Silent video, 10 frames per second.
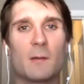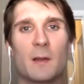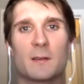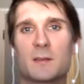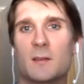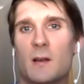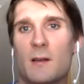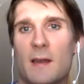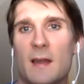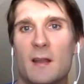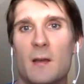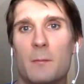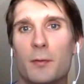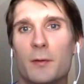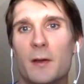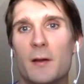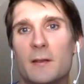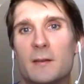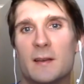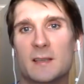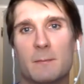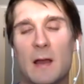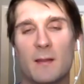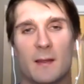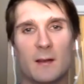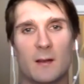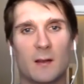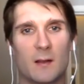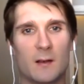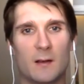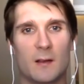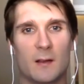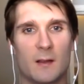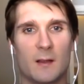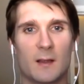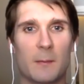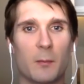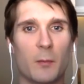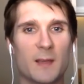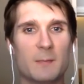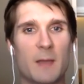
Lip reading: we also saw that Bruno, who you did a spotlight on a couple weeks back,